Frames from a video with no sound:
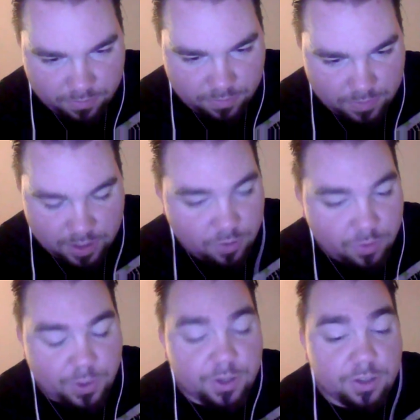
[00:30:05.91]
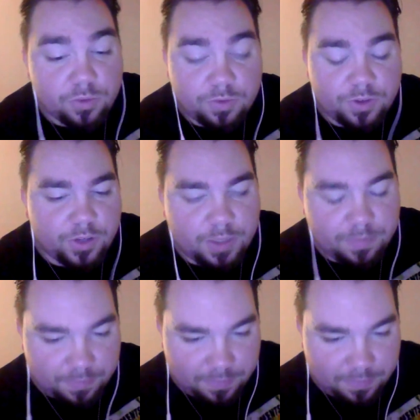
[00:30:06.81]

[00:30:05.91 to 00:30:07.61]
I don't know what the record is. We'll figure it out.